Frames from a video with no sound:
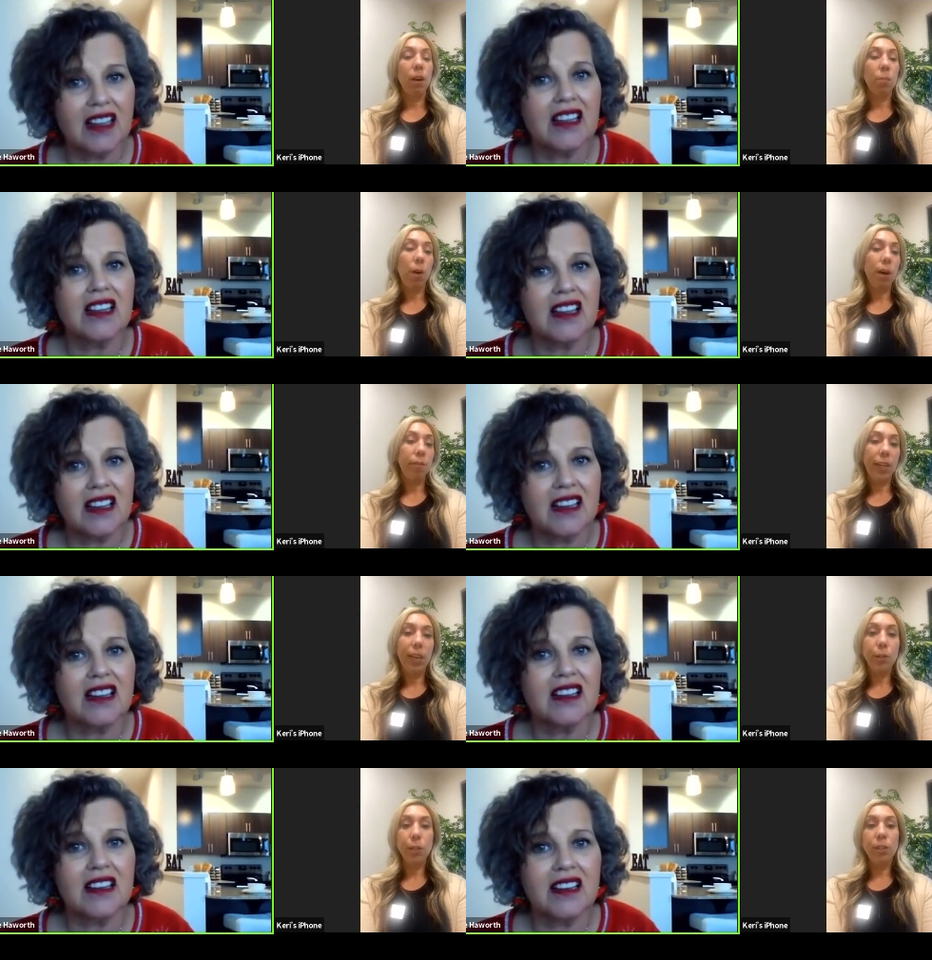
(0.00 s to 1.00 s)
Speaker 1: are
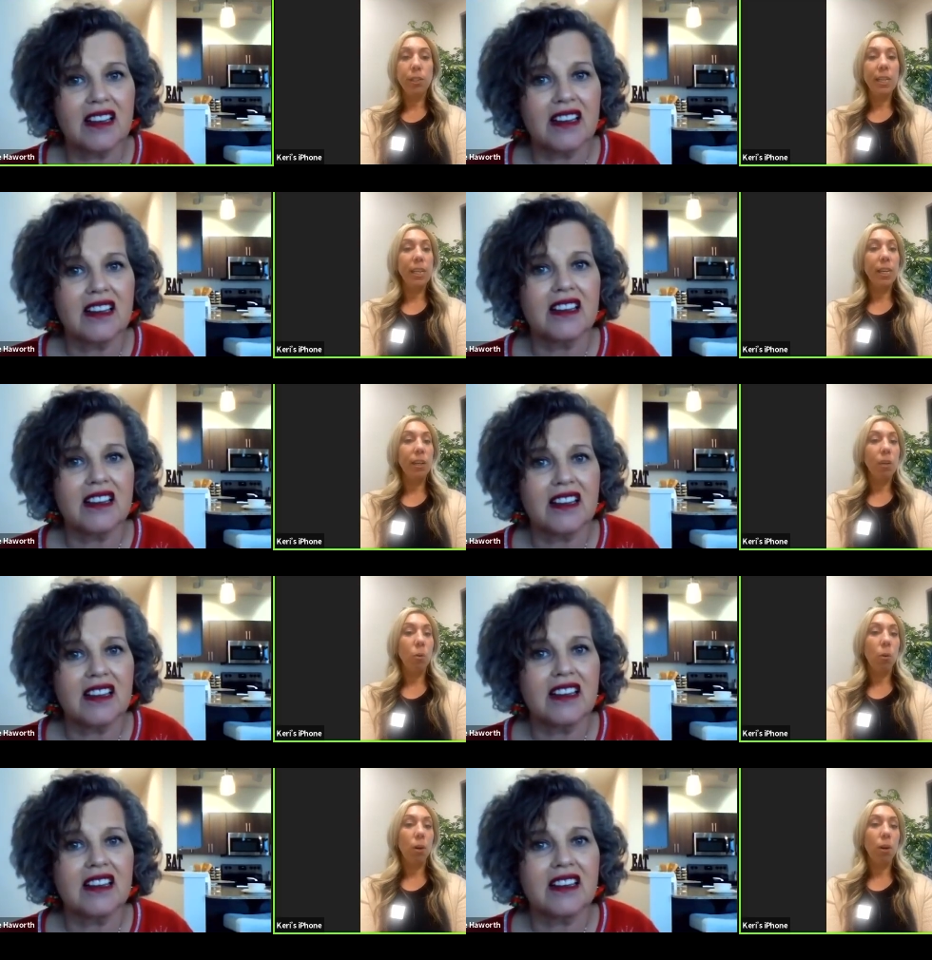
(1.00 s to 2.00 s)
modifications needed
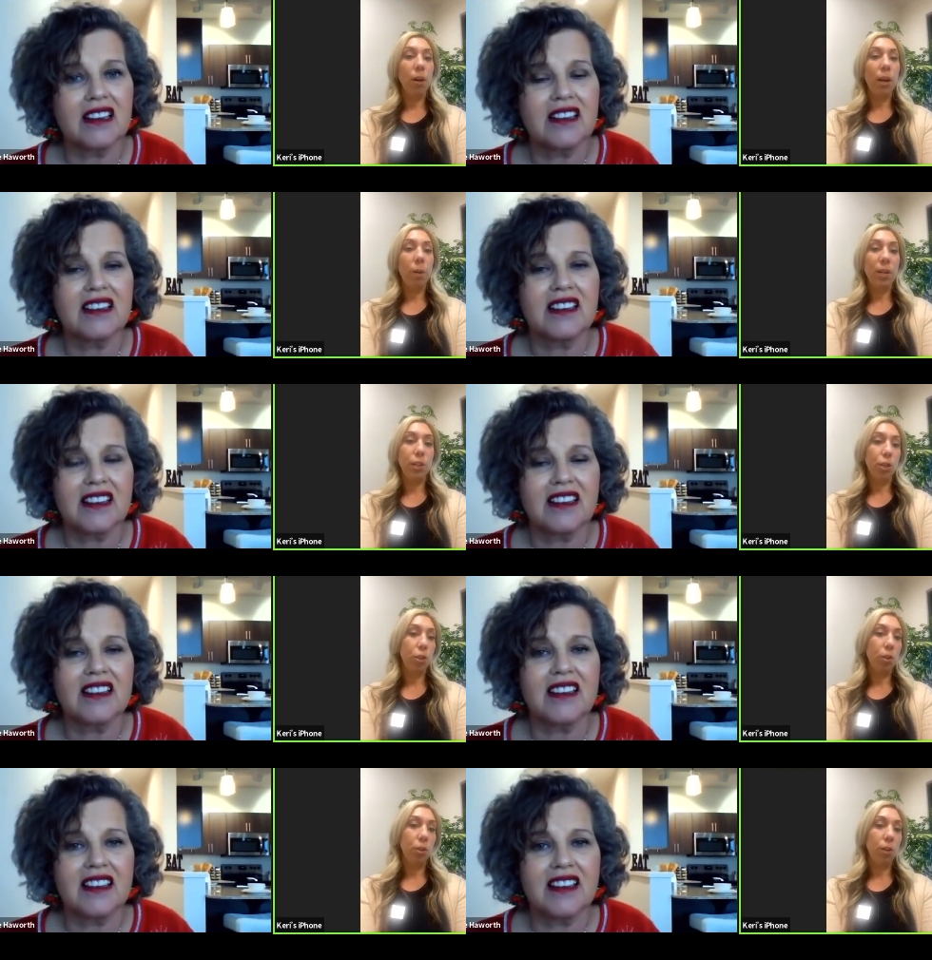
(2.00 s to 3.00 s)
or um,
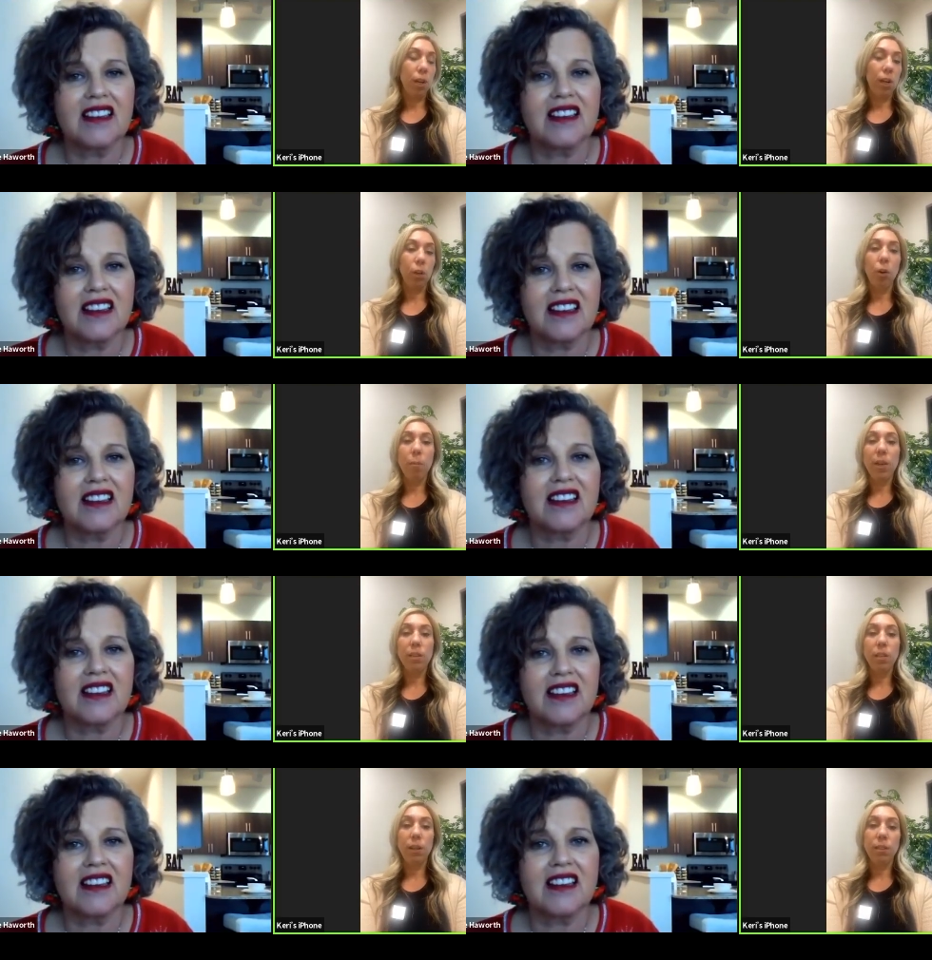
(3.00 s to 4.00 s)
additional uh,
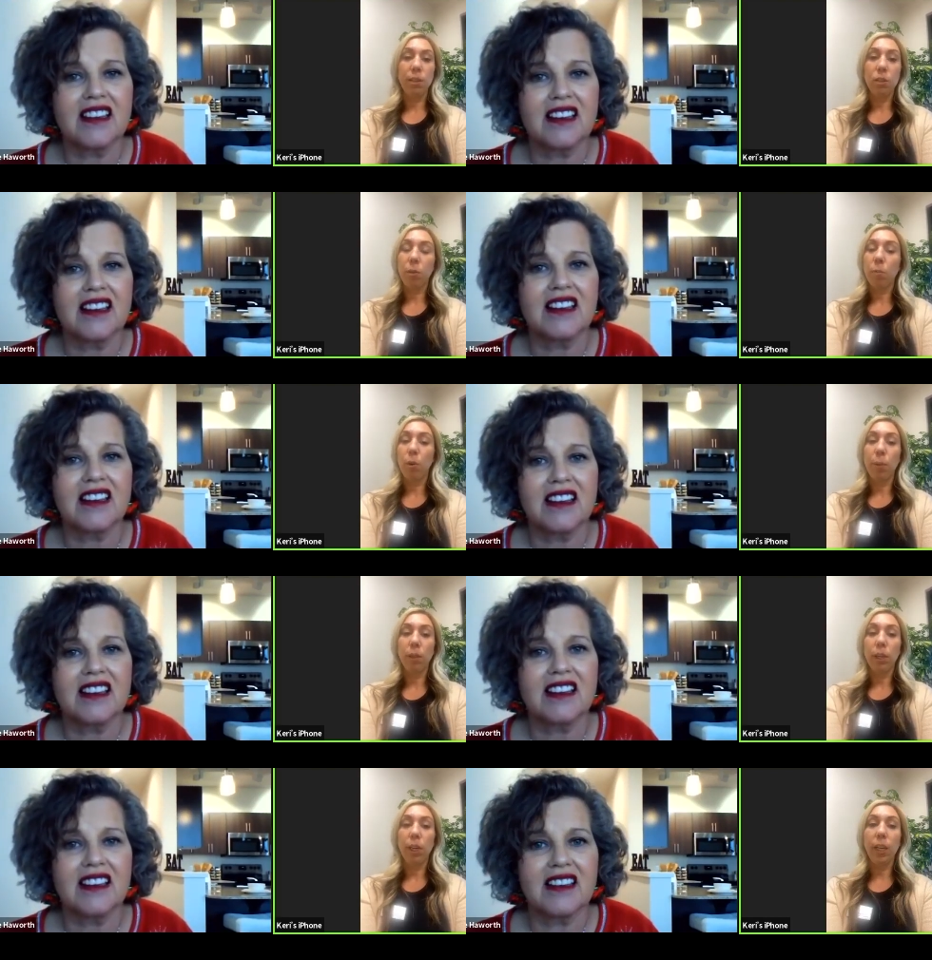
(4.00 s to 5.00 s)
equipment to assist with
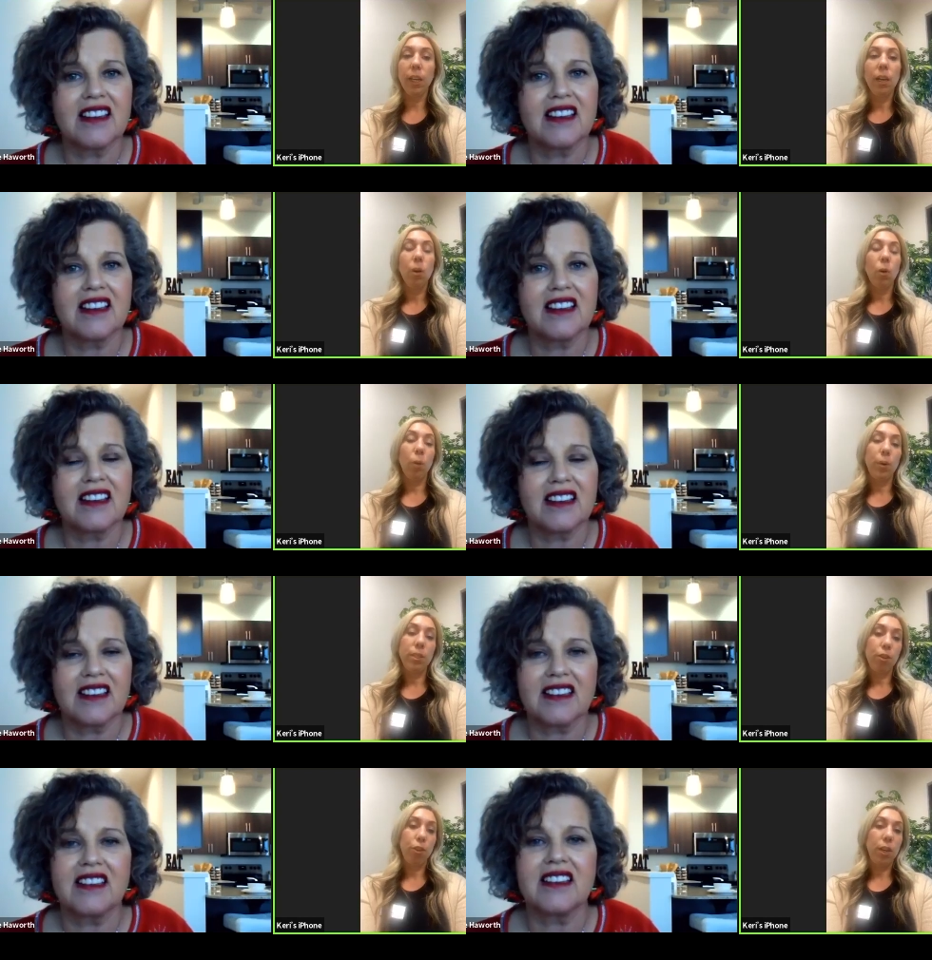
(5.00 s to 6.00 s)
mobility or
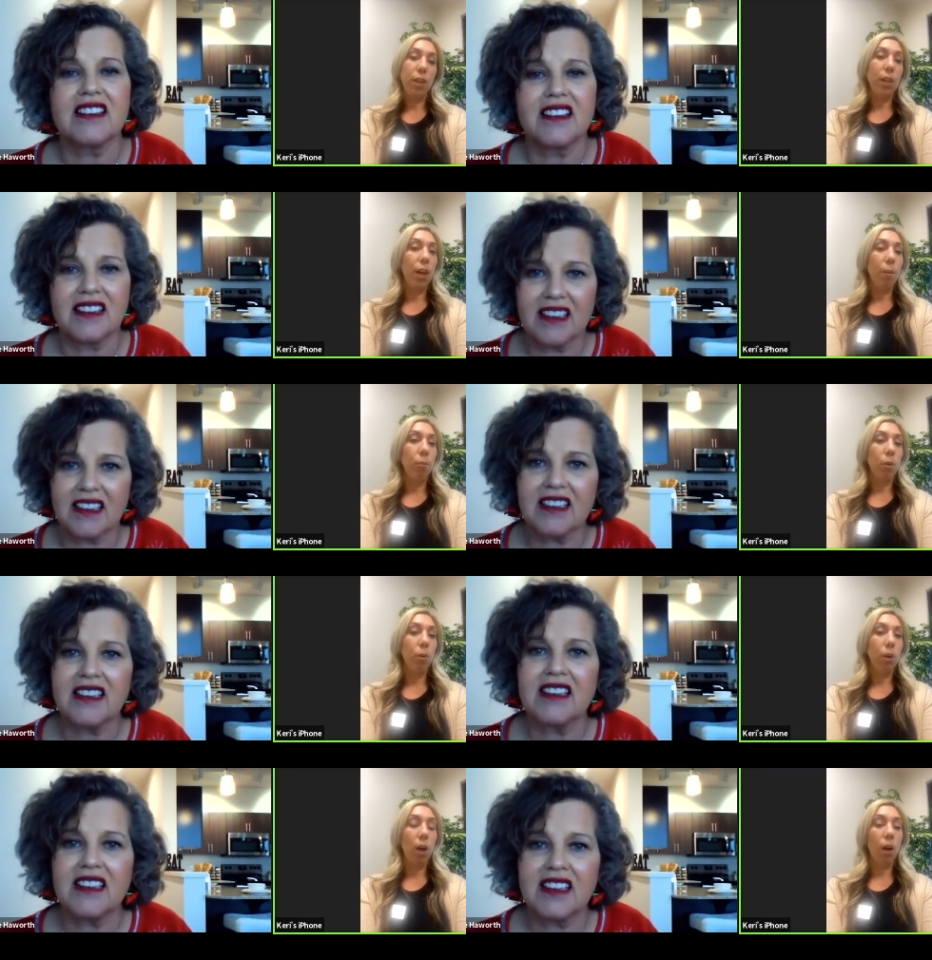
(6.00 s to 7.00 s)
positioning, um,
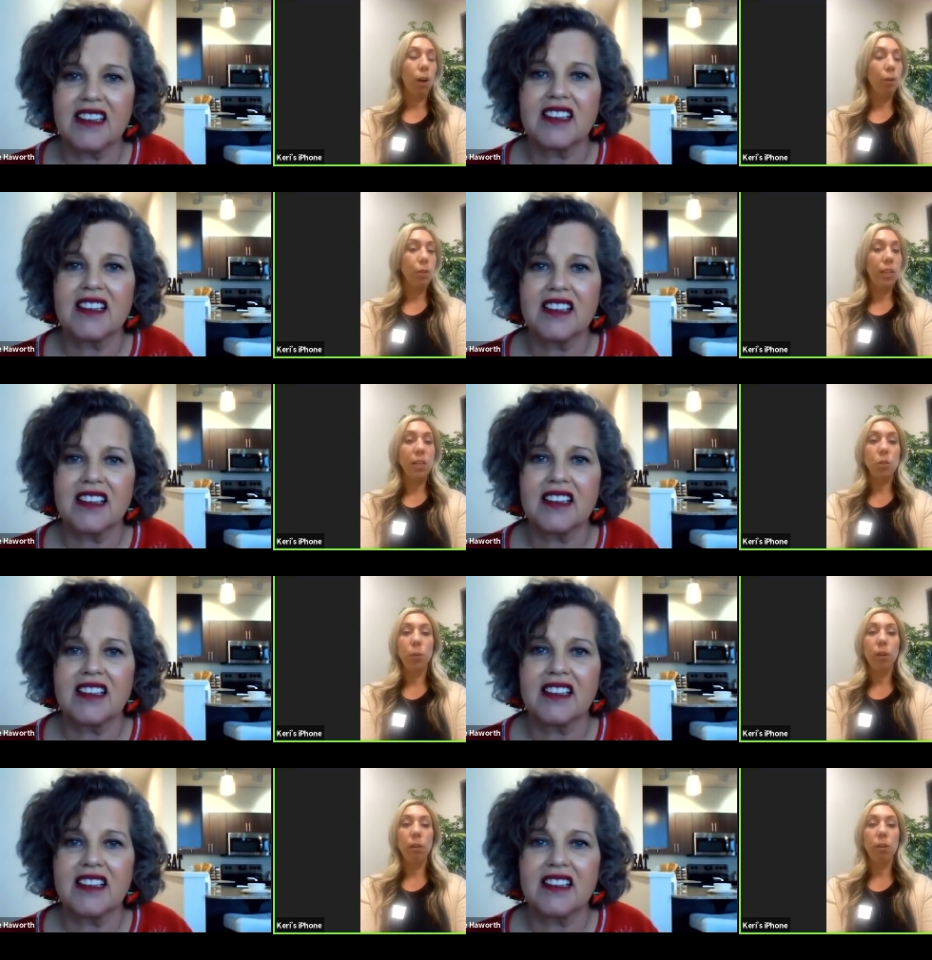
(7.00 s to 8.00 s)
our OTs
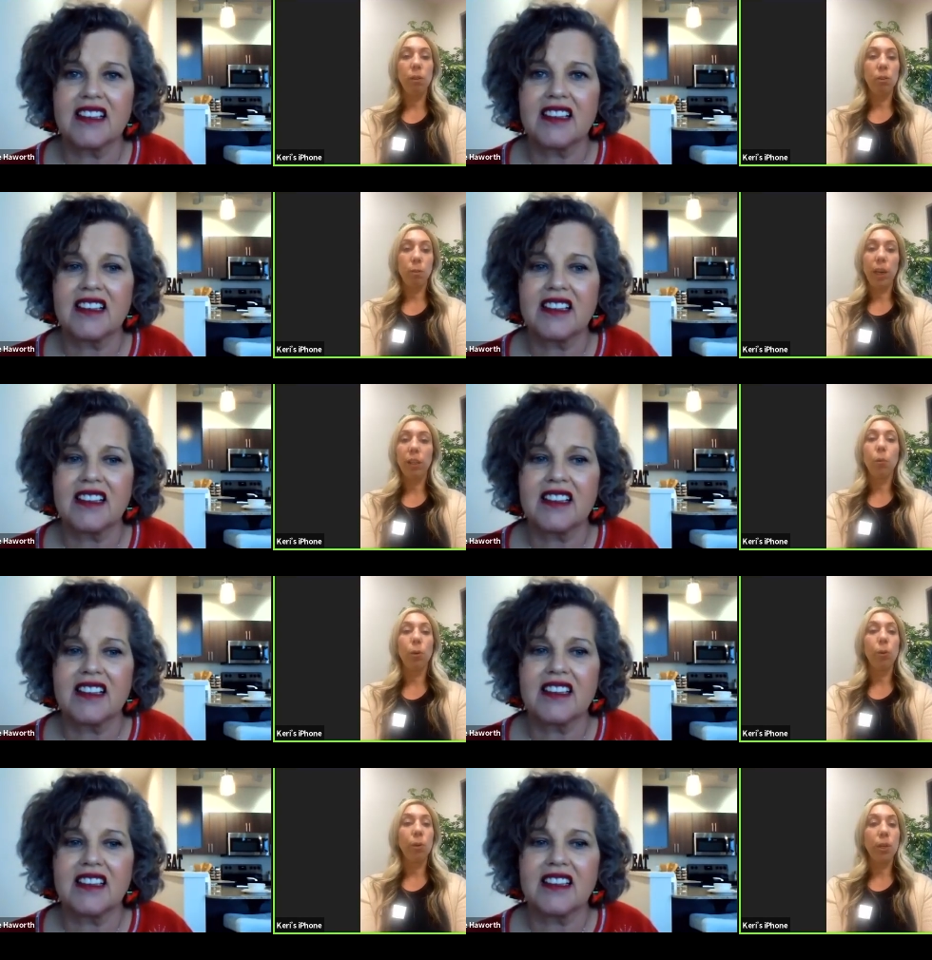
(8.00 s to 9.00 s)
will directly
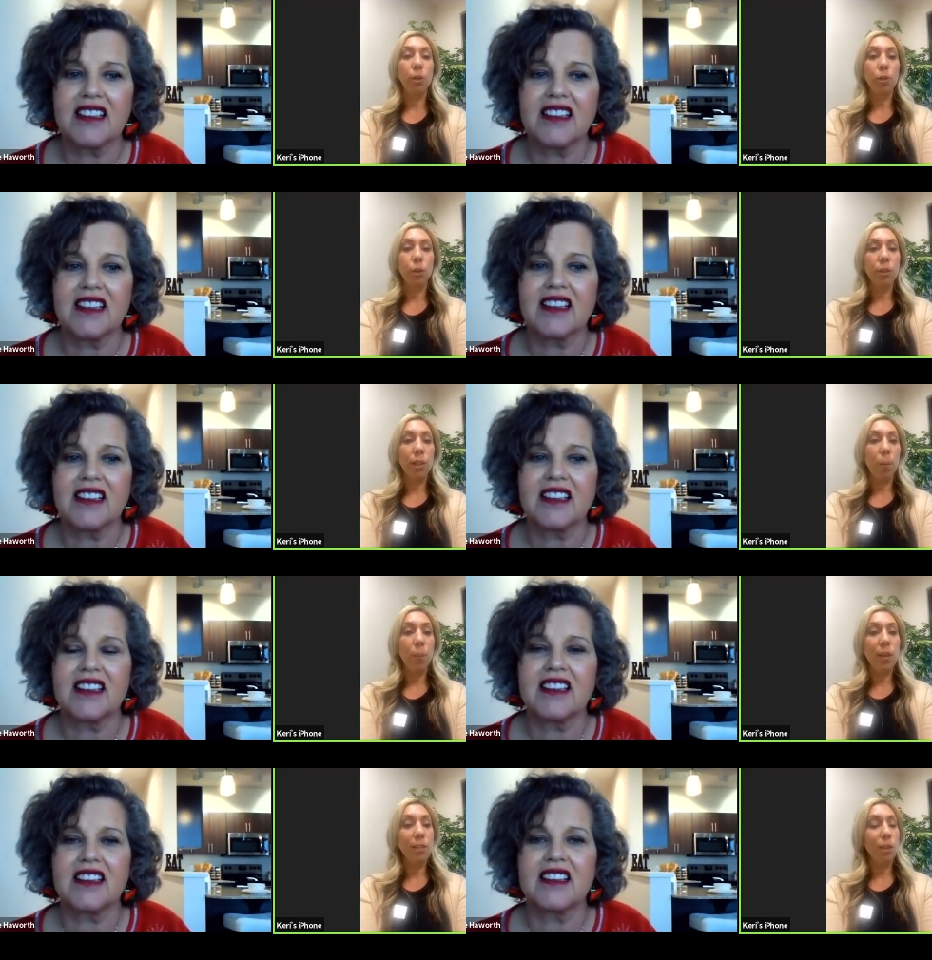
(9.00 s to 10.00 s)
work with the insurance
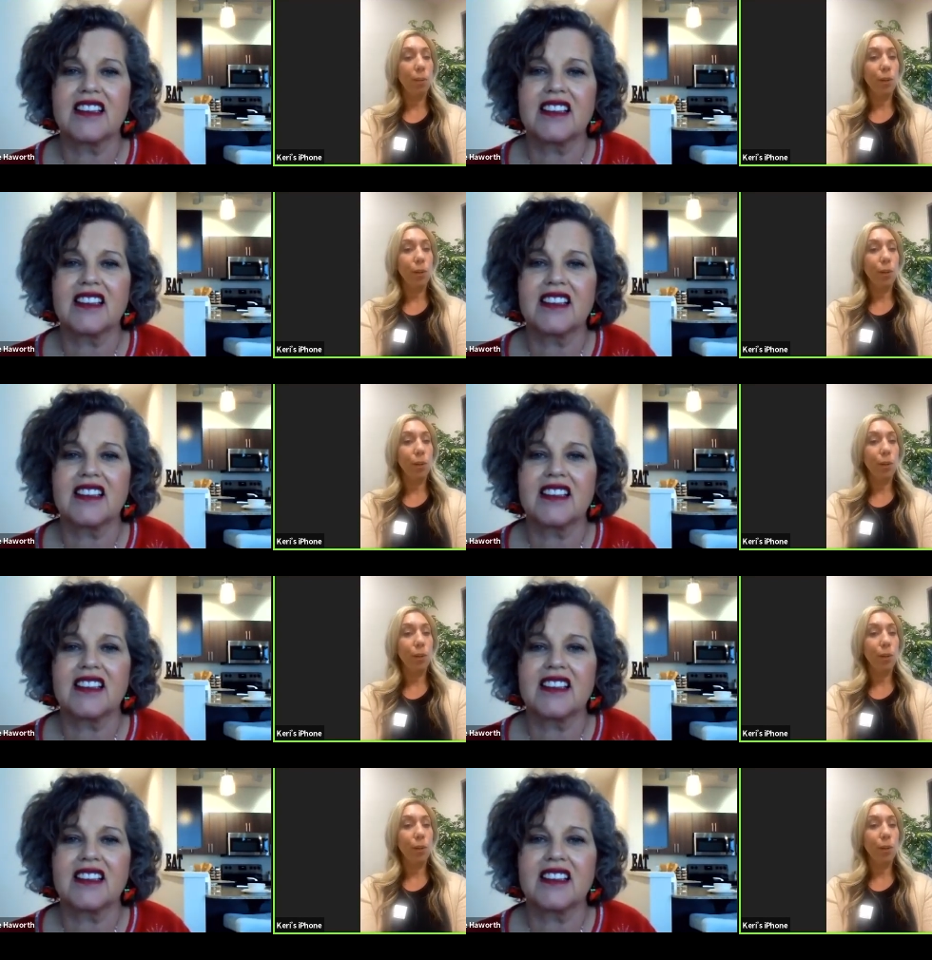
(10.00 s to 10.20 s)
companies to